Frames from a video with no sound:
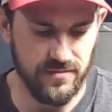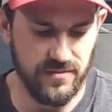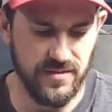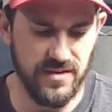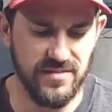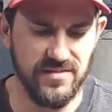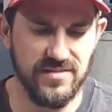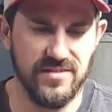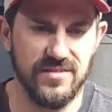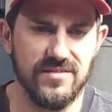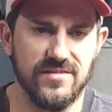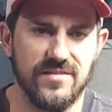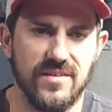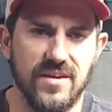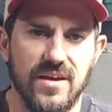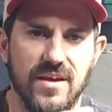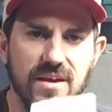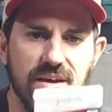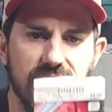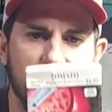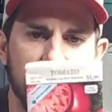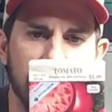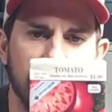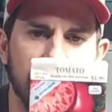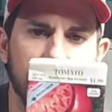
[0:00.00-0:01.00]
This is
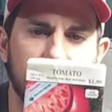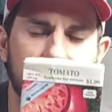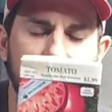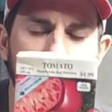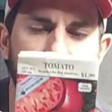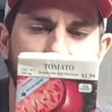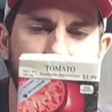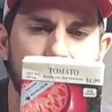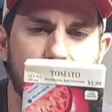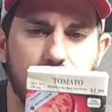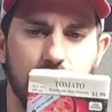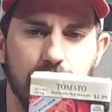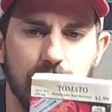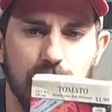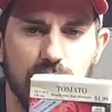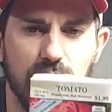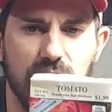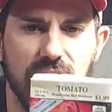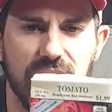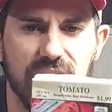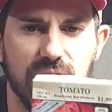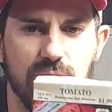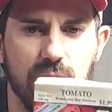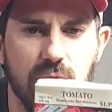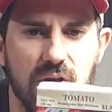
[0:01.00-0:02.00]
a
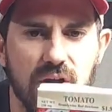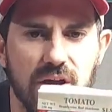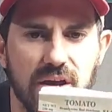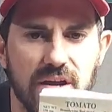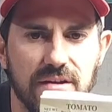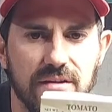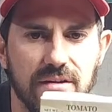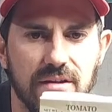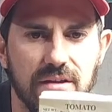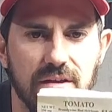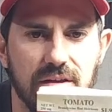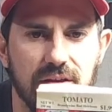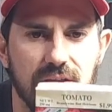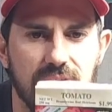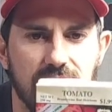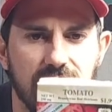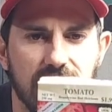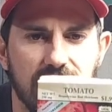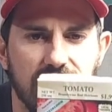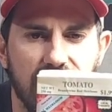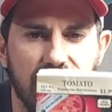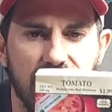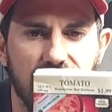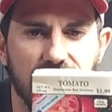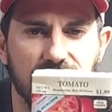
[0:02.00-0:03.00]
Brandywine
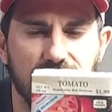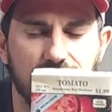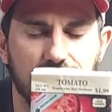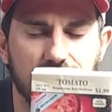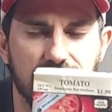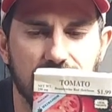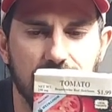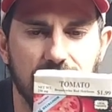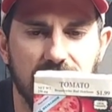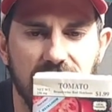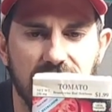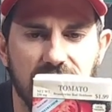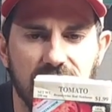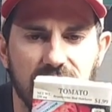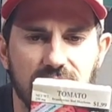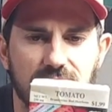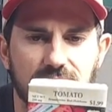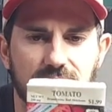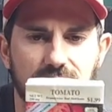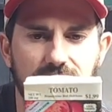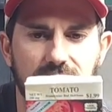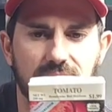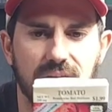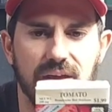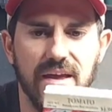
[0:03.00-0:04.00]
Heirloom
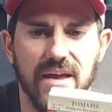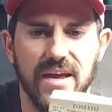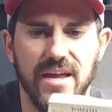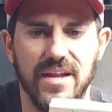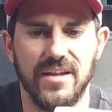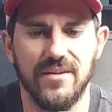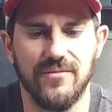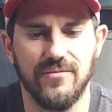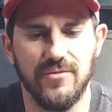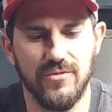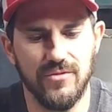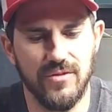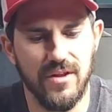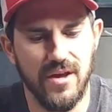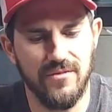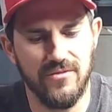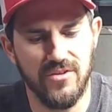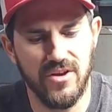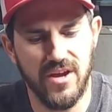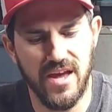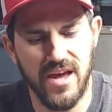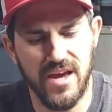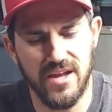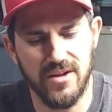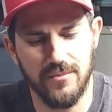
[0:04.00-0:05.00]
tomato, and if you've
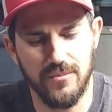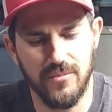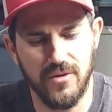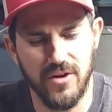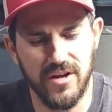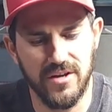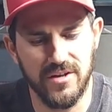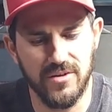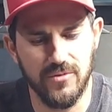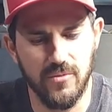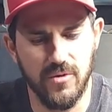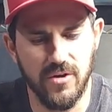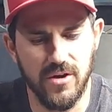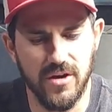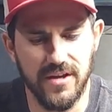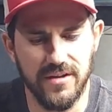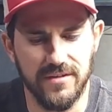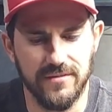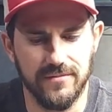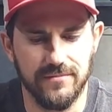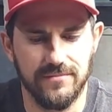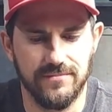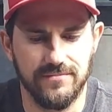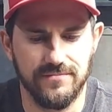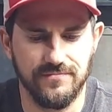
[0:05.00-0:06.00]
never had a
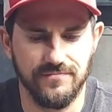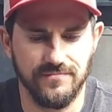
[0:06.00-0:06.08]
Brandywine,